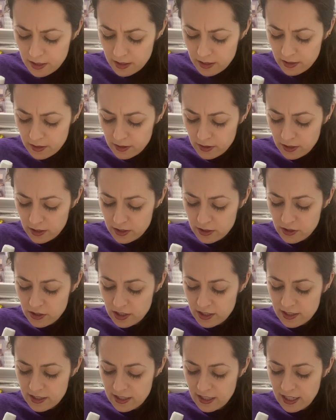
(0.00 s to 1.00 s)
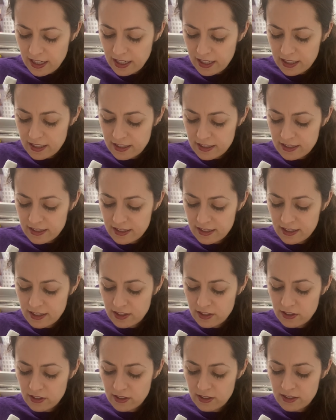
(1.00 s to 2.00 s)
look just like
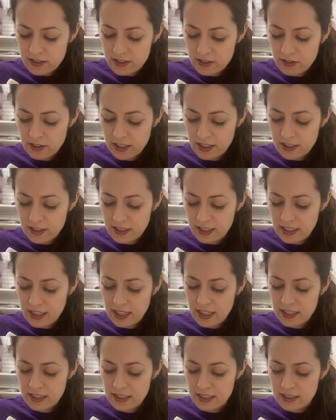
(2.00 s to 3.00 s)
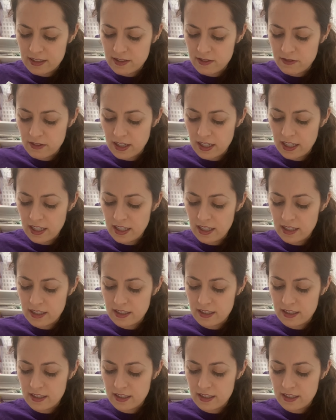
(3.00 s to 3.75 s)
little crinkly candies, right?